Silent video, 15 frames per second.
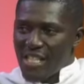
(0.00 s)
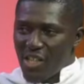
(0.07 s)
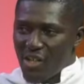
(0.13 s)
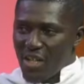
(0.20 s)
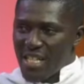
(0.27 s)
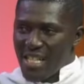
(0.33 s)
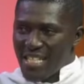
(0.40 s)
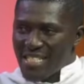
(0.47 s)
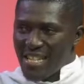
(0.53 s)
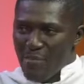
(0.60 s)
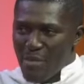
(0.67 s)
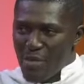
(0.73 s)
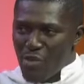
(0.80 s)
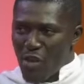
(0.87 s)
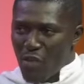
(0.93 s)
great is the
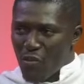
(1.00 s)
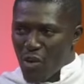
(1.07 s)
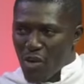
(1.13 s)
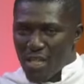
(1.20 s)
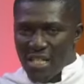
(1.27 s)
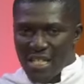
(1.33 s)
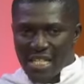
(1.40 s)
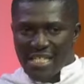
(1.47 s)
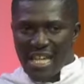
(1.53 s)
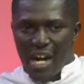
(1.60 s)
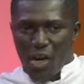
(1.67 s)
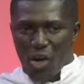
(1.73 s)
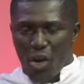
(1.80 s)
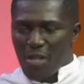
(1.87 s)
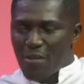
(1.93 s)
mystery of godliness,
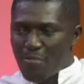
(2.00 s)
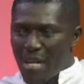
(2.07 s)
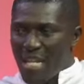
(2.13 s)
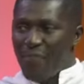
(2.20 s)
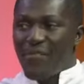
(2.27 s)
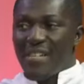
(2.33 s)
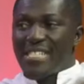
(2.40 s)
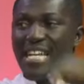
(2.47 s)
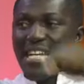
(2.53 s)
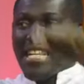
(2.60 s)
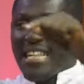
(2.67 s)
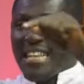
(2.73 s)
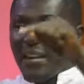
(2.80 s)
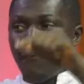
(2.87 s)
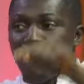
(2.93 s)
that God manifested
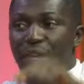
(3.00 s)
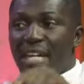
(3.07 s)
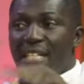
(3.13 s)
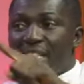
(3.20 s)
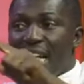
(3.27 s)
in the flesh.